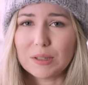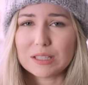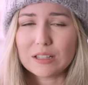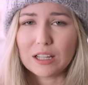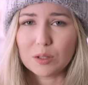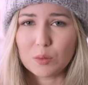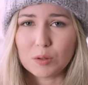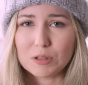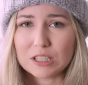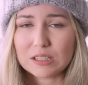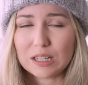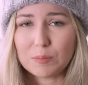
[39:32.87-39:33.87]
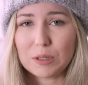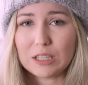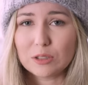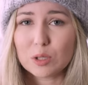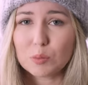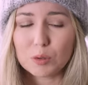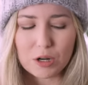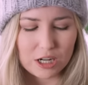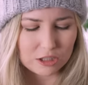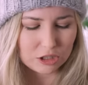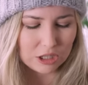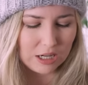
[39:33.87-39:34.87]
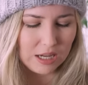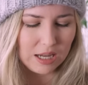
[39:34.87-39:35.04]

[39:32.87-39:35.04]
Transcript: is not the warmest, it being superwash,